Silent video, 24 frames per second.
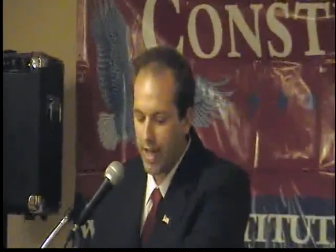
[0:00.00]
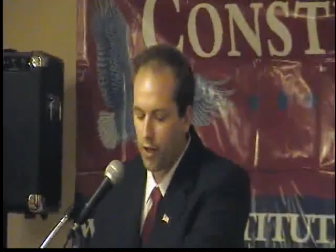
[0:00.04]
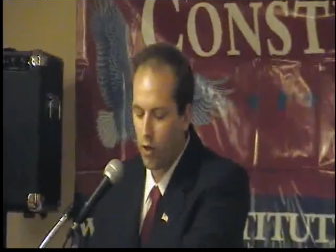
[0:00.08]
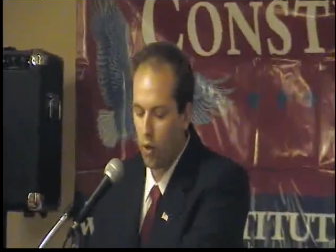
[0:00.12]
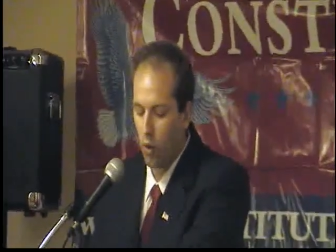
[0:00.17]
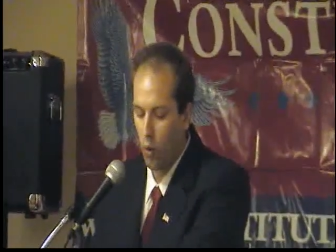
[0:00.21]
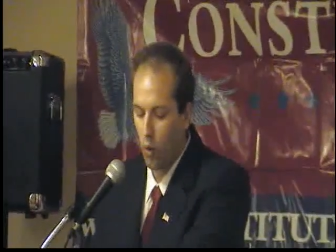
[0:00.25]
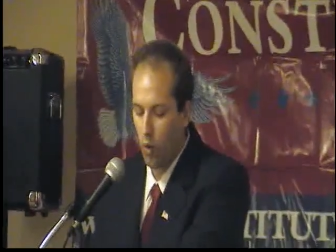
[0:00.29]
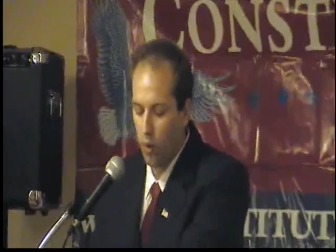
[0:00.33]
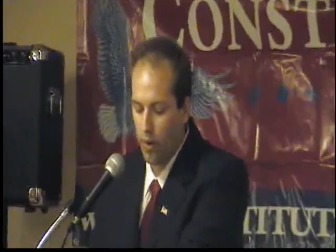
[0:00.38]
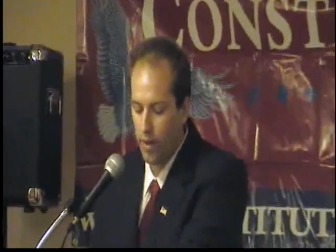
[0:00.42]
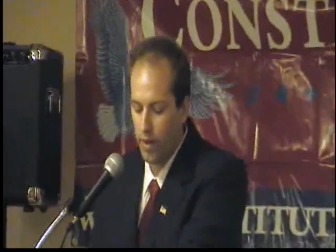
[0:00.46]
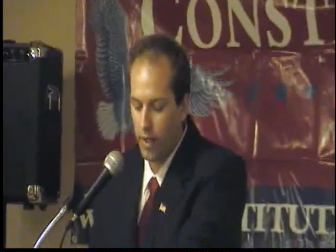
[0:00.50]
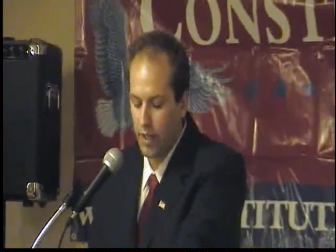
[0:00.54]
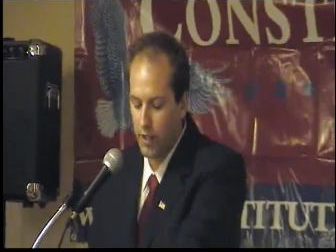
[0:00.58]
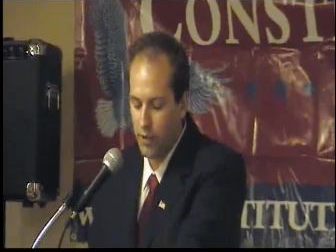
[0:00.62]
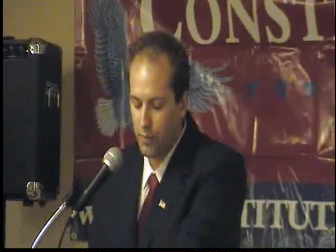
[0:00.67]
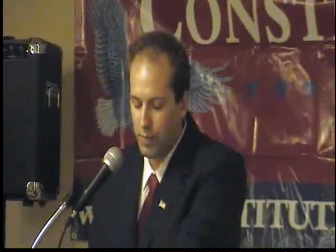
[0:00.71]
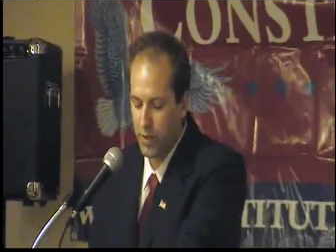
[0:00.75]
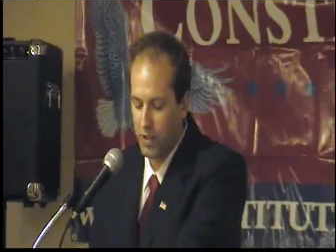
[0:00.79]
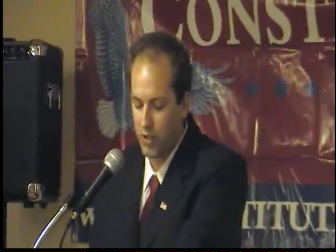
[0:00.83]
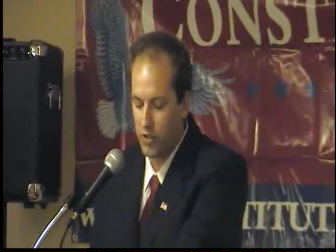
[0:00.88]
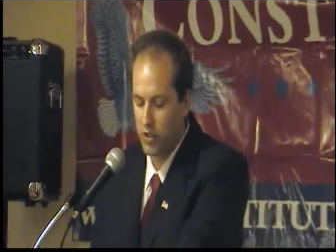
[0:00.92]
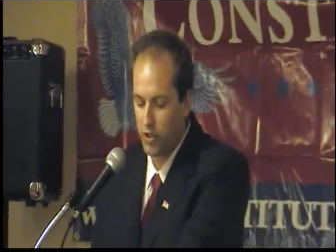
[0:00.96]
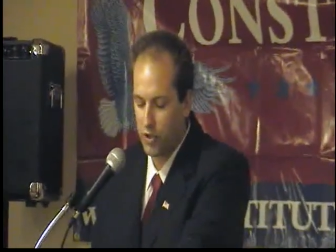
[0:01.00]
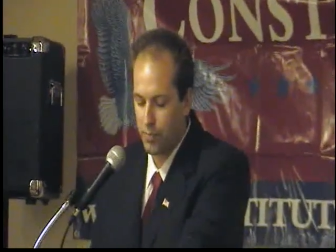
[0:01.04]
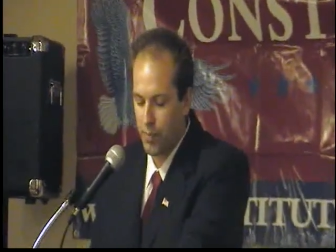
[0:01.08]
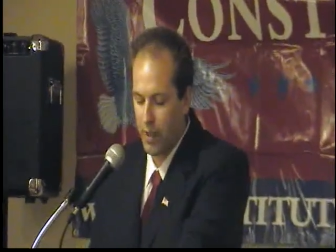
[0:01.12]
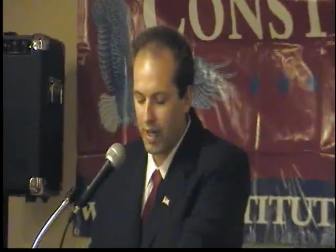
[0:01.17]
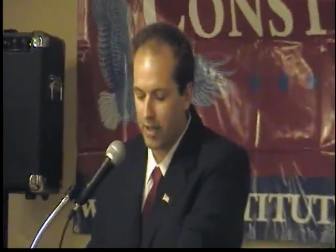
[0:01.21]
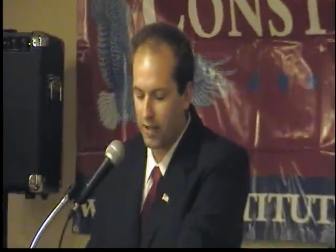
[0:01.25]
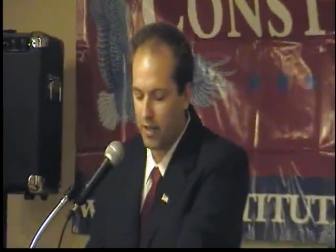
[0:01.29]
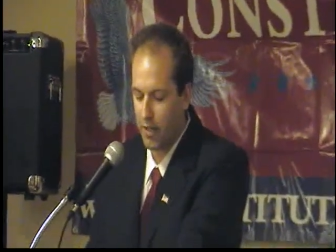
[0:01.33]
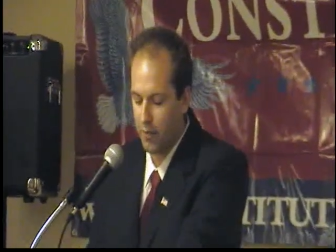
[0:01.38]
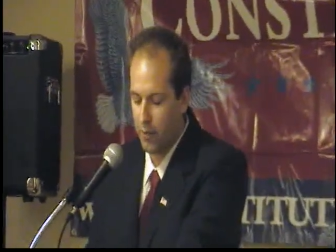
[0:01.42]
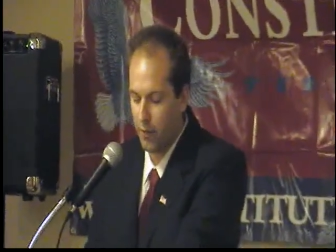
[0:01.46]
Acorn has been
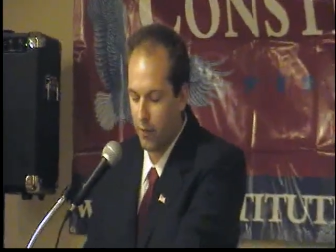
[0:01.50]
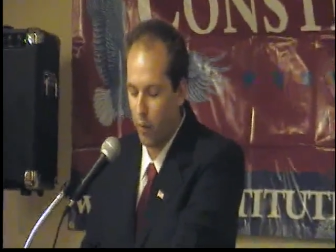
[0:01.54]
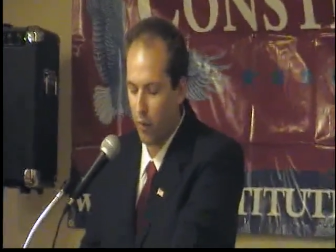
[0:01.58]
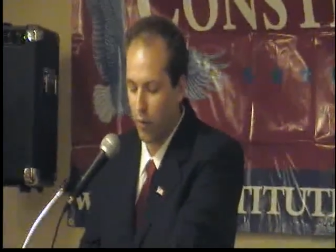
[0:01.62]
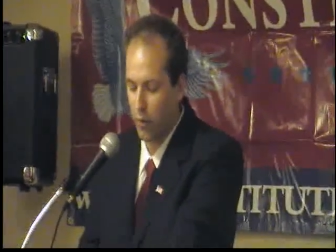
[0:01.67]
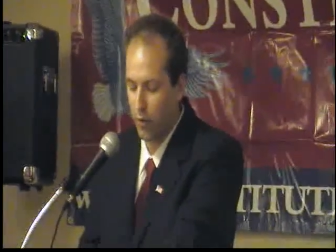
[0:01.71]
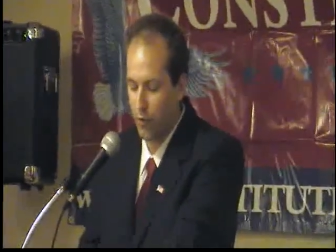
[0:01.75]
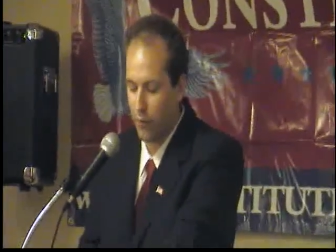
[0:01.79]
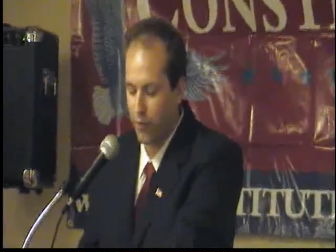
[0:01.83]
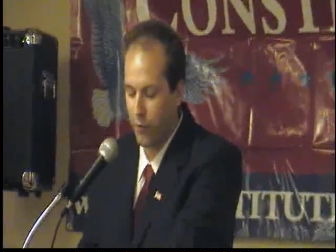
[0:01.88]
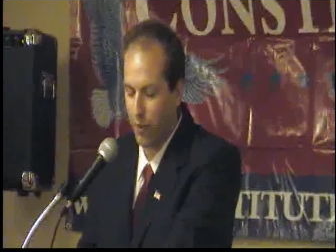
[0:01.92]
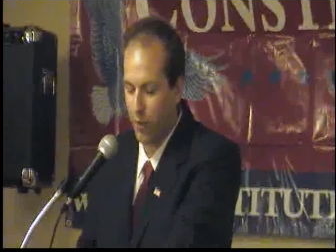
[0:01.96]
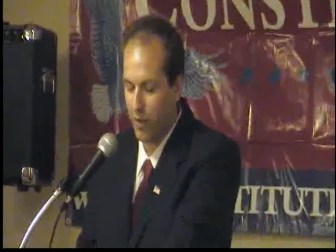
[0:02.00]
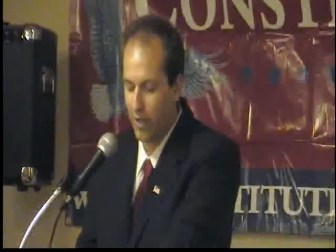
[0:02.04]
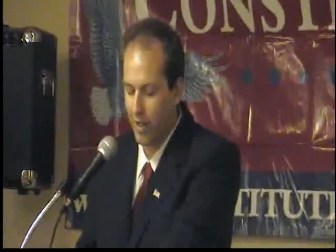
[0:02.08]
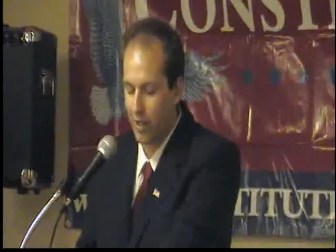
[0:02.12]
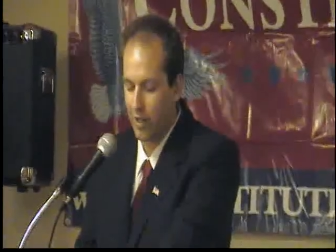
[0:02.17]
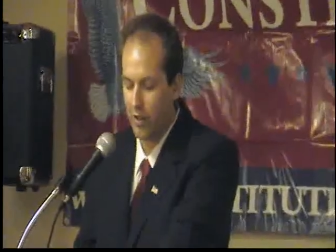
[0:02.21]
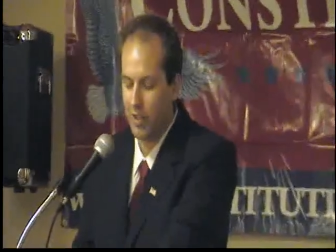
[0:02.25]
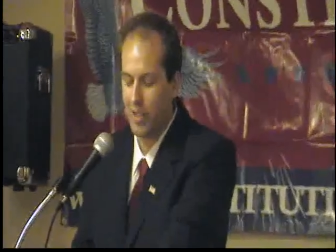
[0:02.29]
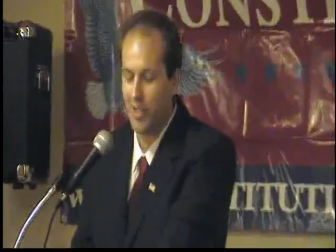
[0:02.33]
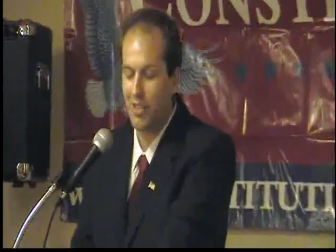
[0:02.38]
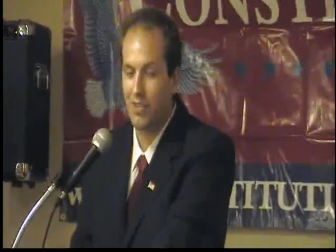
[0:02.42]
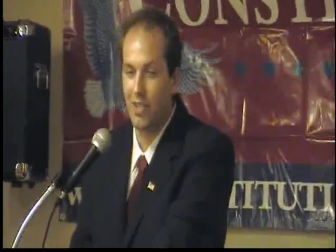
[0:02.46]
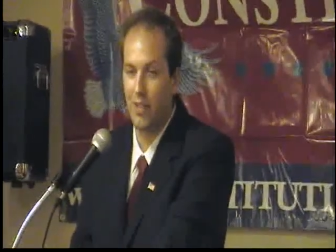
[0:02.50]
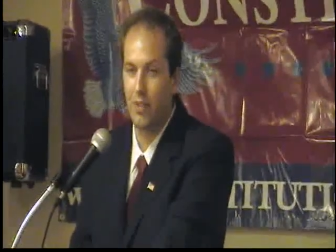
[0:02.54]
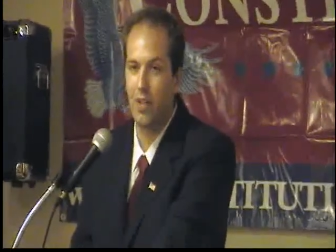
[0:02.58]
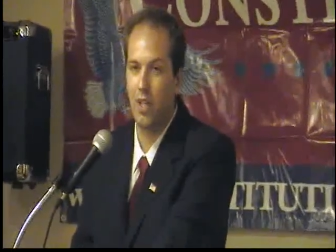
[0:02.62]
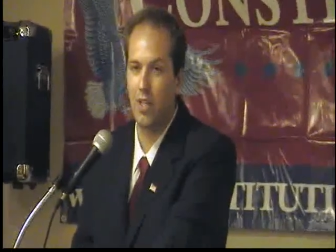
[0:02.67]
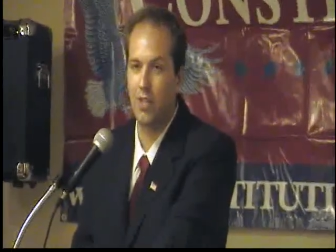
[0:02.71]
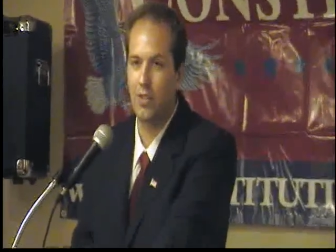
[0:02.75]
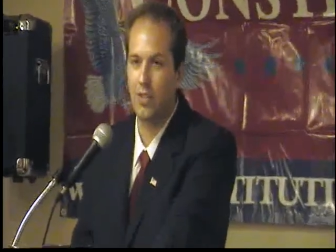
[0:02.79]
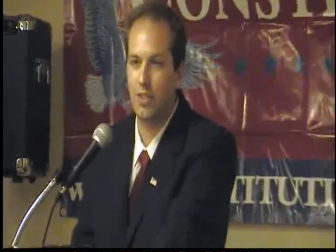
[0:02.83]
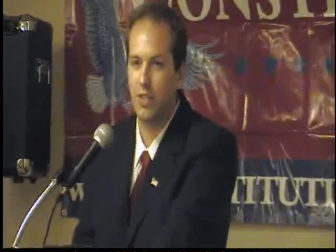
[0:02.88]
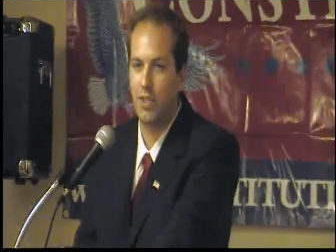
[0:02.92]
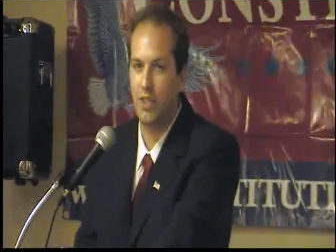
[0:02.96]
suspected of voter fraud in at least a
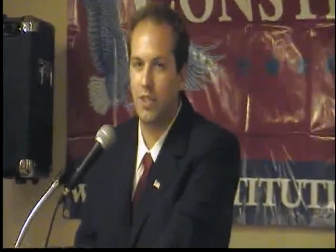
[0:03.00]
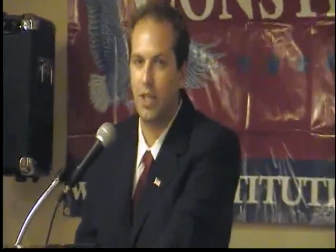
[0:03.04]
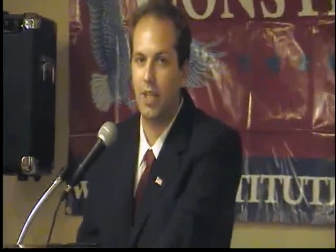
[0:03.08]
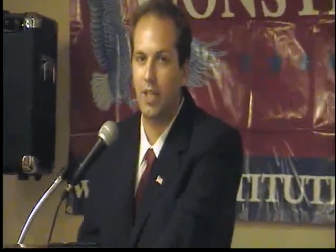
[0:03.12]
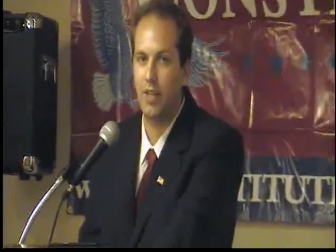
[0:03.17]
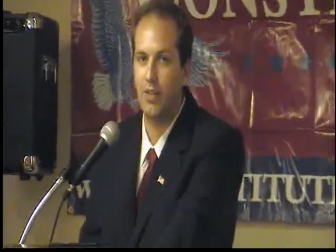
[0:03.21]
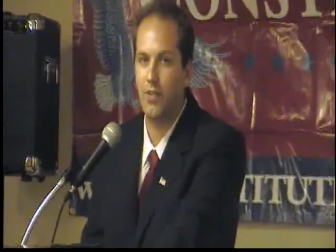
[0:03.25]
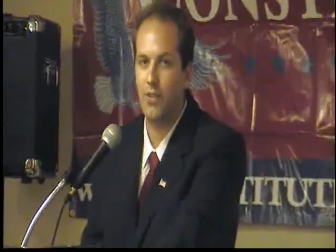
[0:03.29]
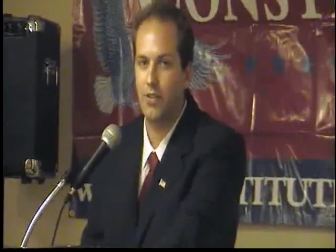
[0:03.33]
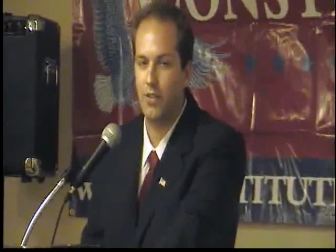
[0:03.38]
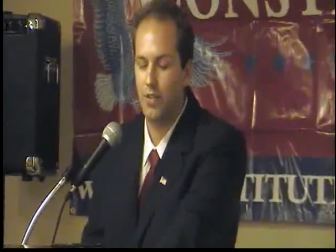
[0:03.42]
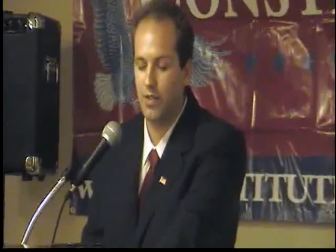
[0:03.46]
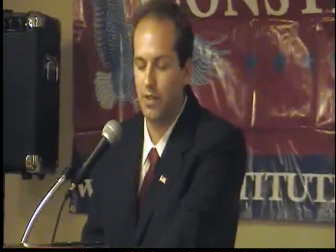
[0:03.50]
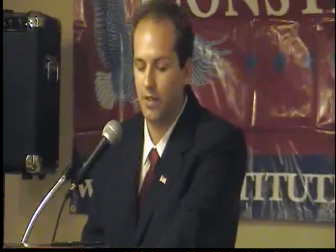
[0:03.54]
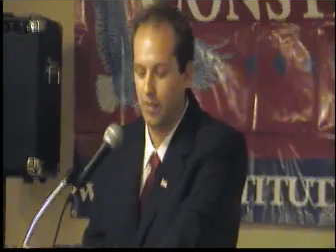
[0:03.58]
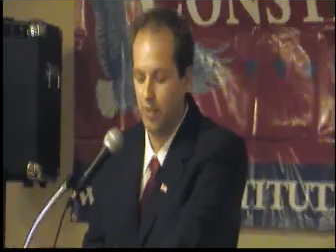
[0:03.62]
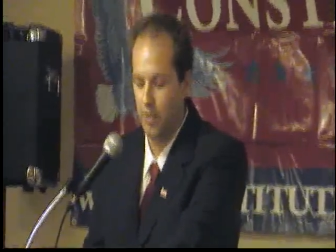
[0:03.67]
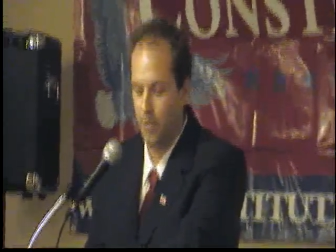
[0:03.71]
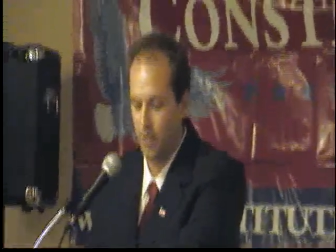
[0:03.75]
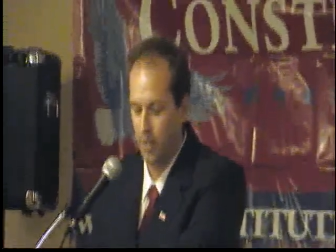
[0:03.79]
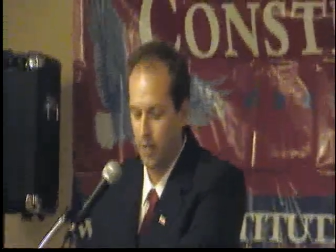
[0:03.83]
dozen states.